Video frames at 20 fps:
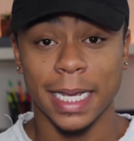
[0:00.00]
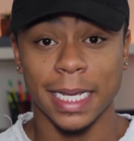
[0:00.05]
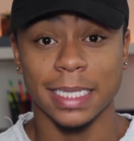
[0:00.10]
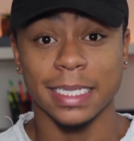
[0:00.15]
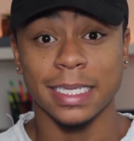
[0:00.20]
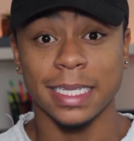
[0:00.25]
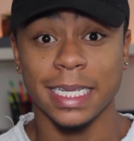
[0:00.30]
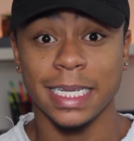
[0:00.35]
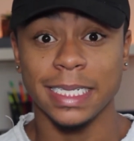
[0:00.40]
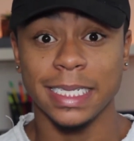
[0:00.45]

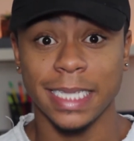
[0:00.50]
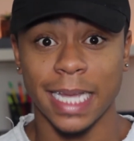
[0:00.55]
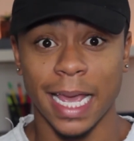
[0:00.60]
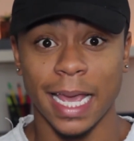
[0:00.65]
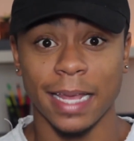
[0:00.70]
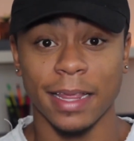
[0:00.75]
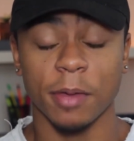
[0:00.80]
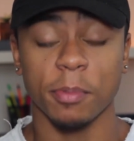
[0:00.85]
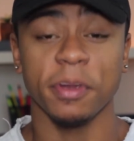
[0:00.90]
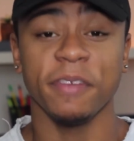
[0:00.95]
is the
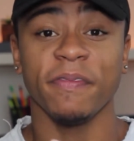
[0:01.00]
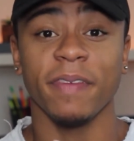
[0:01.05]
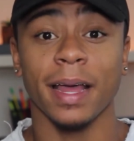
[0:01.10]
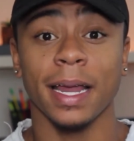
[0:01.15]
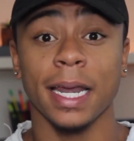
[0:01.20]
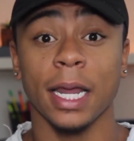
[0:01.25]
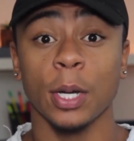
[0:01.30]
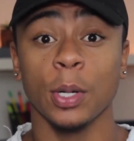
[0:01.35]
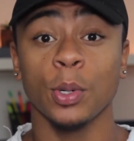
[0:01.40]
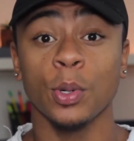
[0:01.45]
day that we
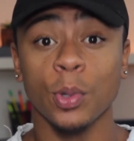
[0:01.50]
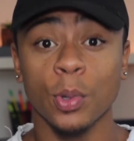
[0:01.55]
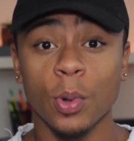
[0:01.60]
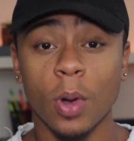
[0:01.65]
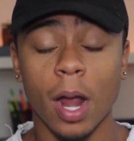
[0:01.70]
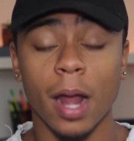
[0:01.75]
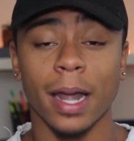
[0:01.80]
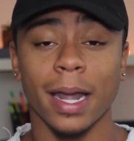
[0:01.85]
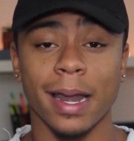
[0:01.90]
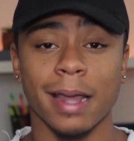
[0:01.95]
find out
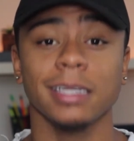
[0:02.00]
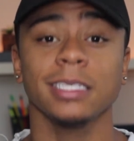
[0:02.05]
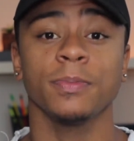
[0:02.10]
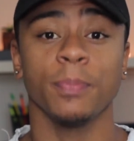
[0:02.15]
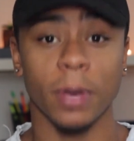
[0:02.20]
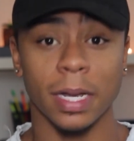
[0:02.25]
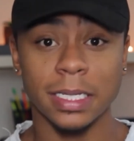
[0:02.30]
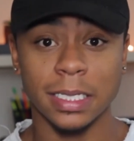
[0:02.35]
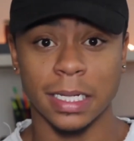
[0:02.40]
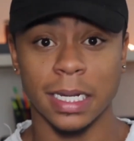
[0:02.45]
who our
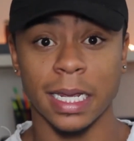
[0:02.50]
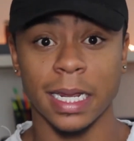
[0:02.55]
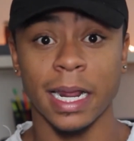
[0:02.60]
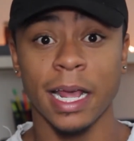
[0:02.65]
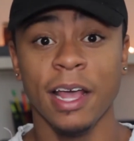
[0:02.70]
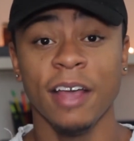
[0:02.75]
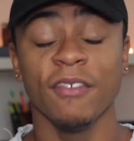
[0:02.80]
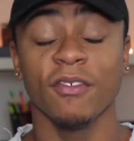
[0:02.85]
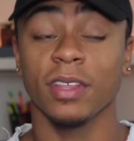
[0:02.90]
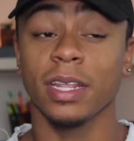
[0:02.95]
next president
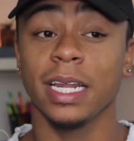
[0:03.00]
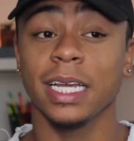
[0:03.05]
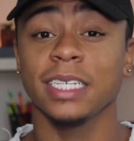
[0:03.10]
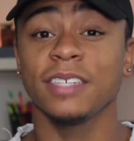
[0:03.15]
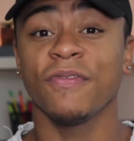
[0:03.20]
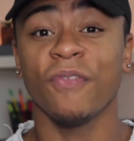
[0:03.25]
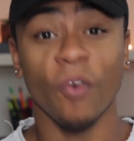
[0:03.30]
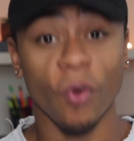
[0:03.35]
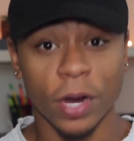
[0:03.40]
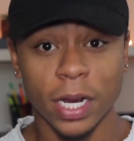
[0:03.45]
for the
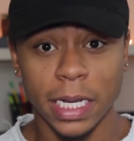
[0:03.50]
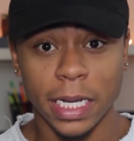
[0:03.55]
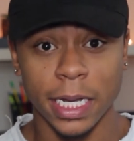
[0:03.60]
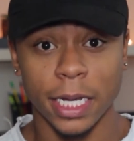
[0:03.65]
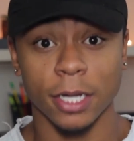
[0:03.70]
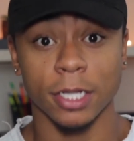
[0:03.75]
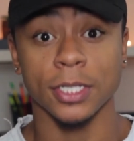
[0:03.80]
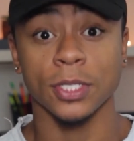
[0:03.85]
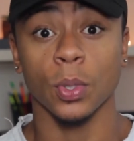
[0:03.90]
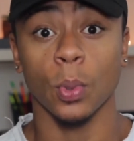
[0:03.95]
next 4
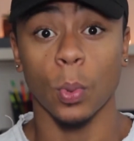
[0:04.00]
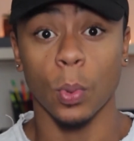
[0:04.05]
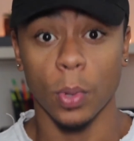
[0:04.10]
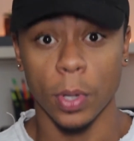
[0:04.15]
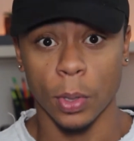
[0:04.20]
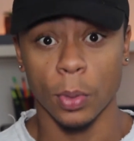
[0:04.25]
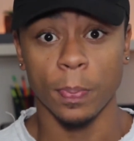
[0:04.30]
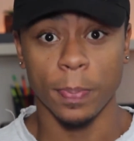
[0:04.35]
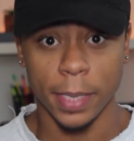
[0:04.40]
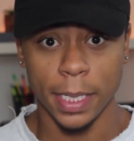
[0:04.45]
years
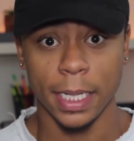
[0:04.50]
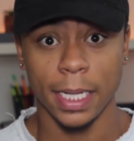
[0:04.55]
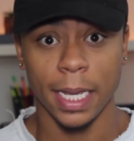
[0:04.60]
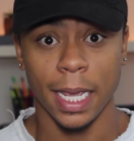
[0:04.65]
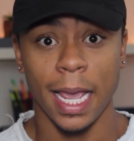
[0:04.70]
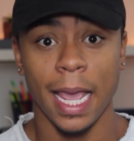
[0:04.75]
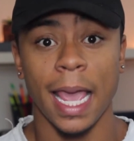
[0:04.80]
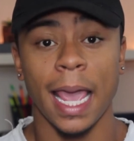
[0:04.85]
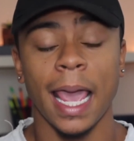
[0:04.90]
will be.